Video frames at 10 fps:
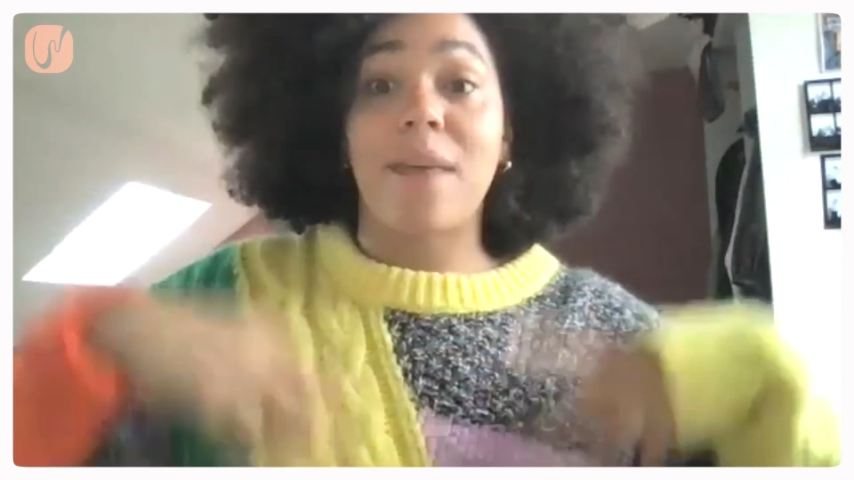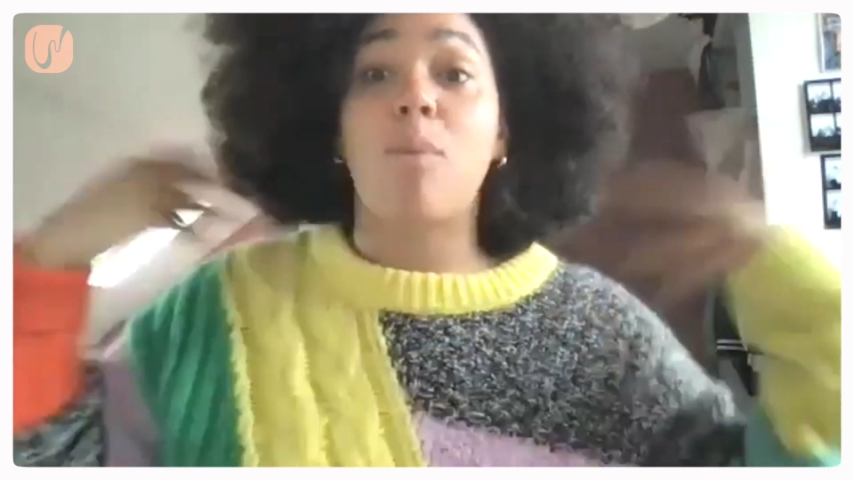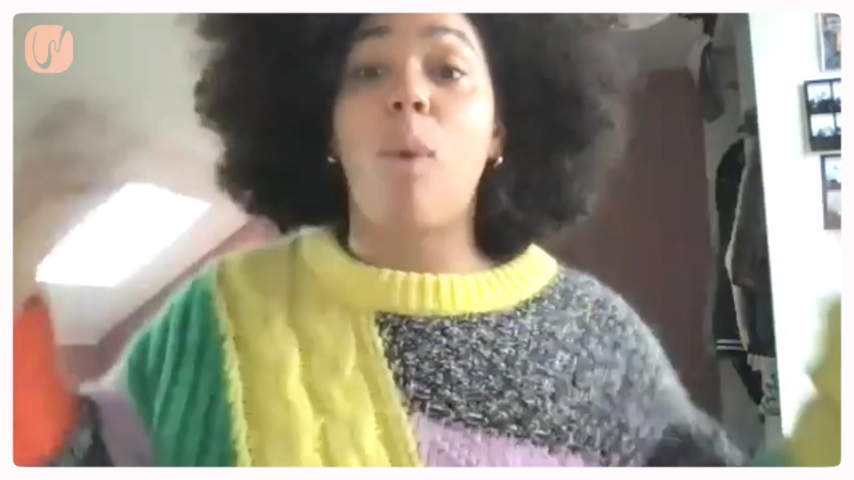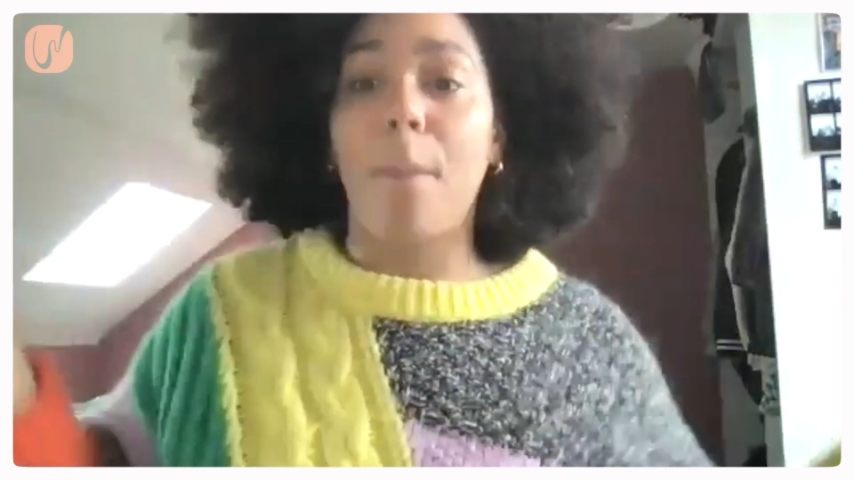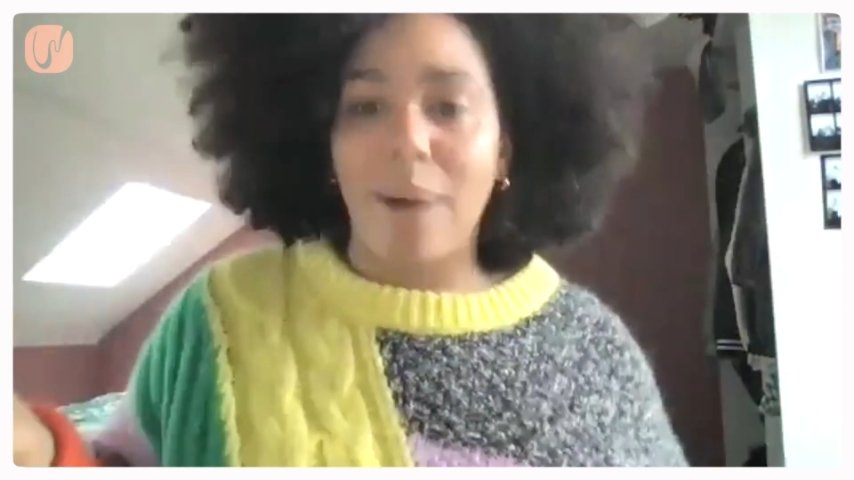
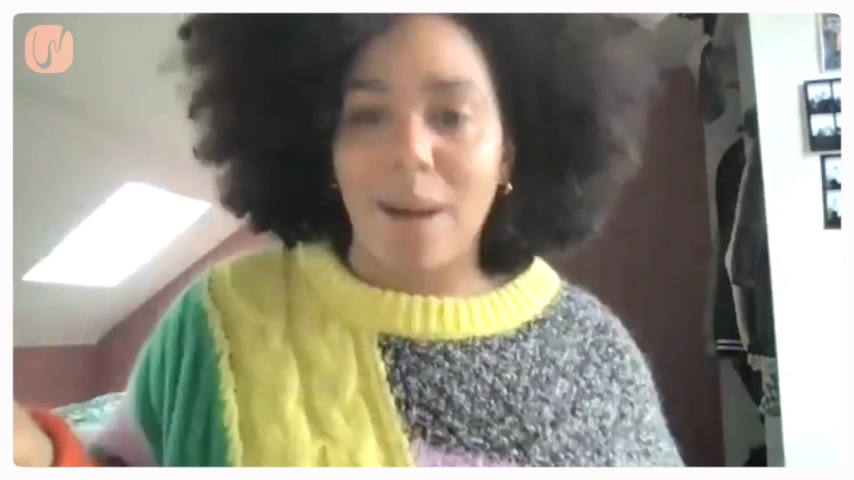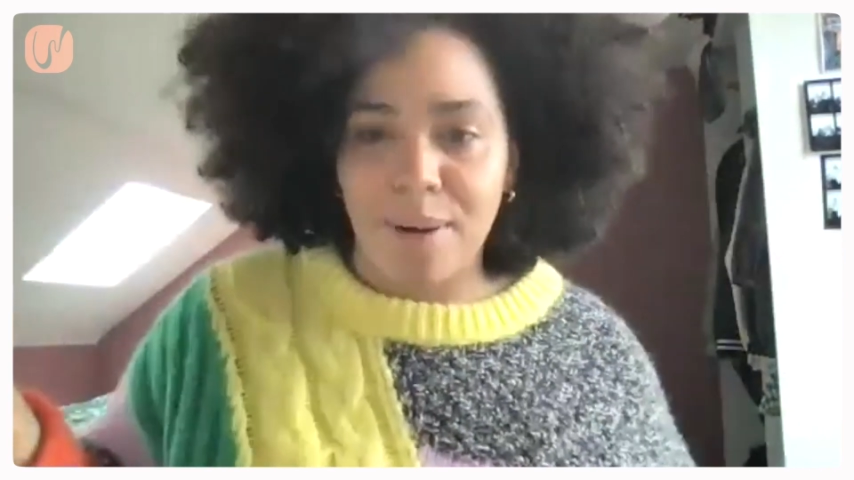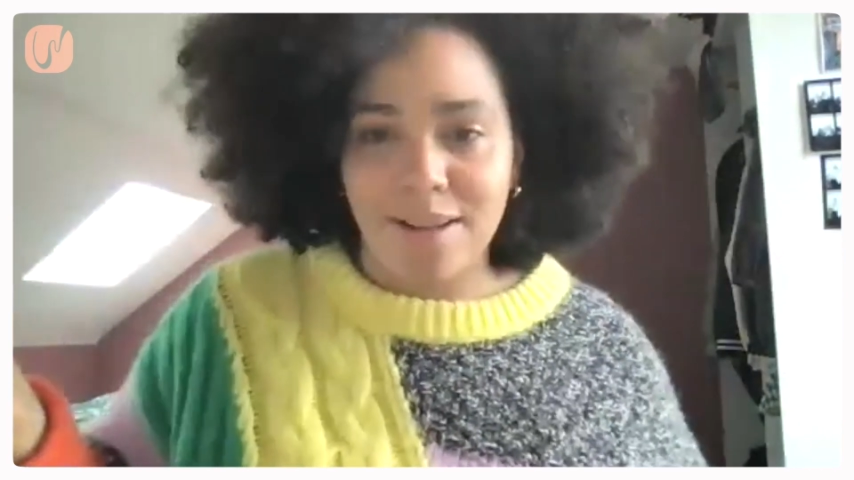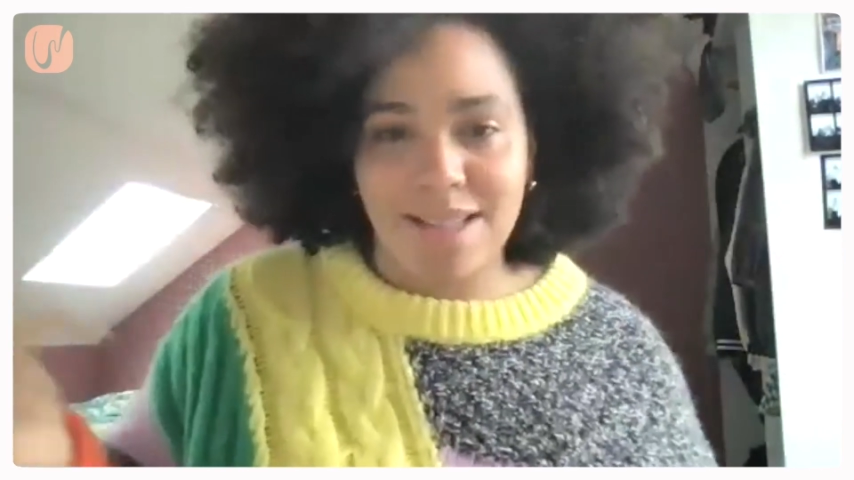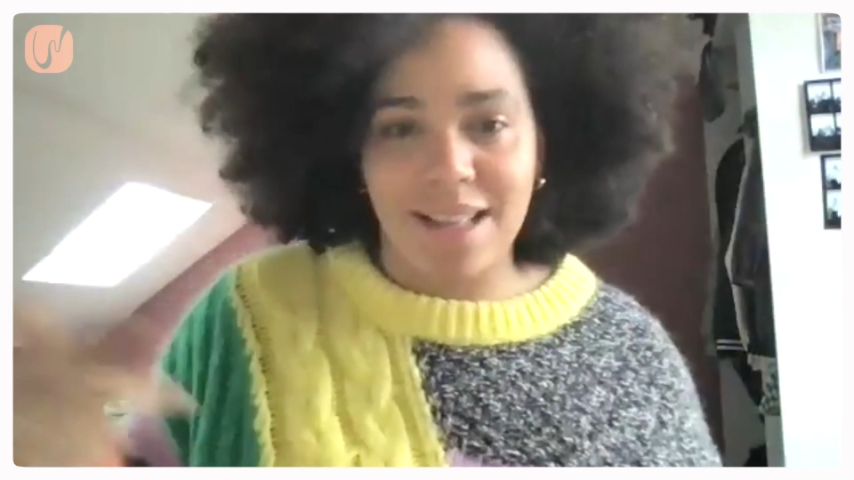want my
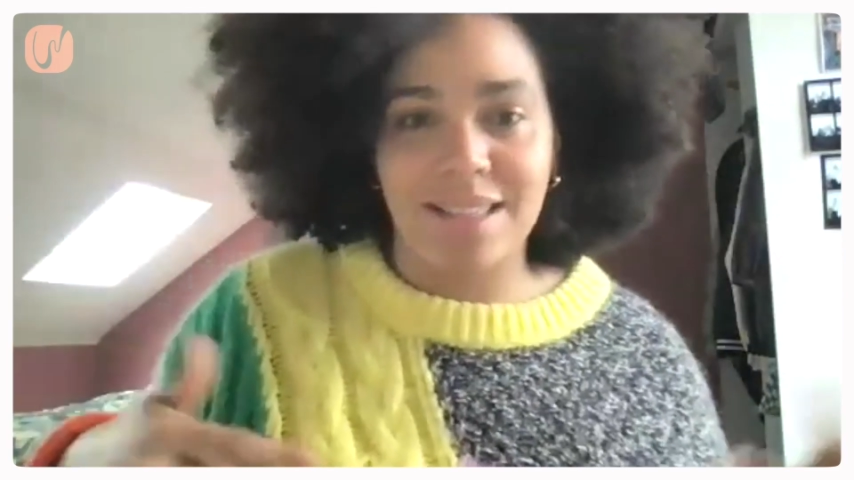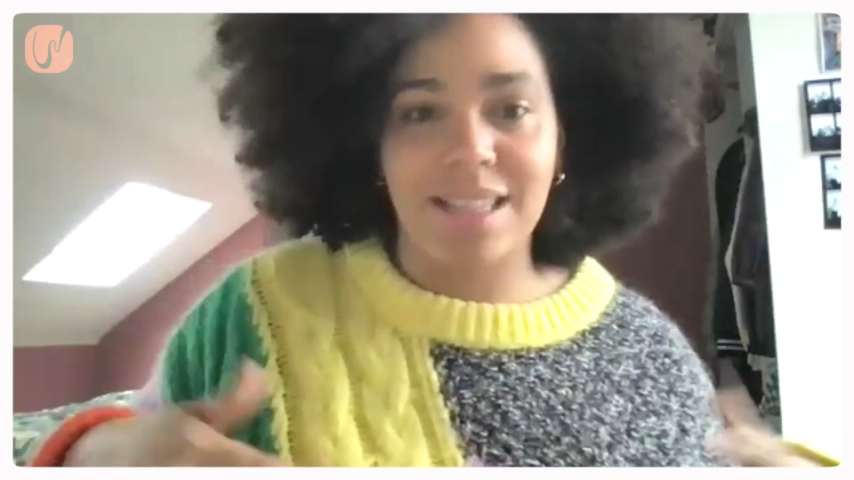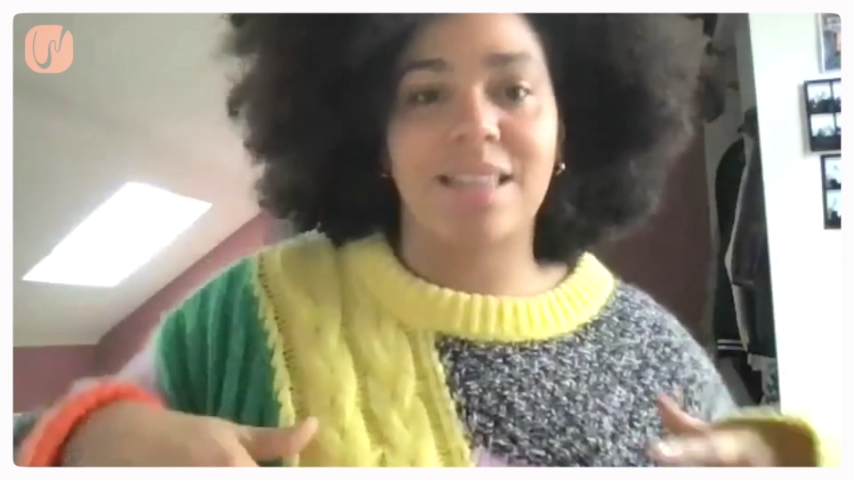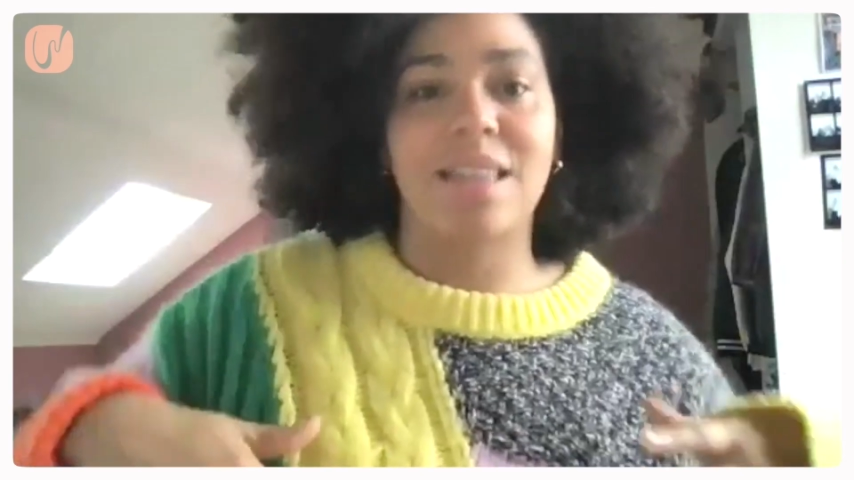personality, and they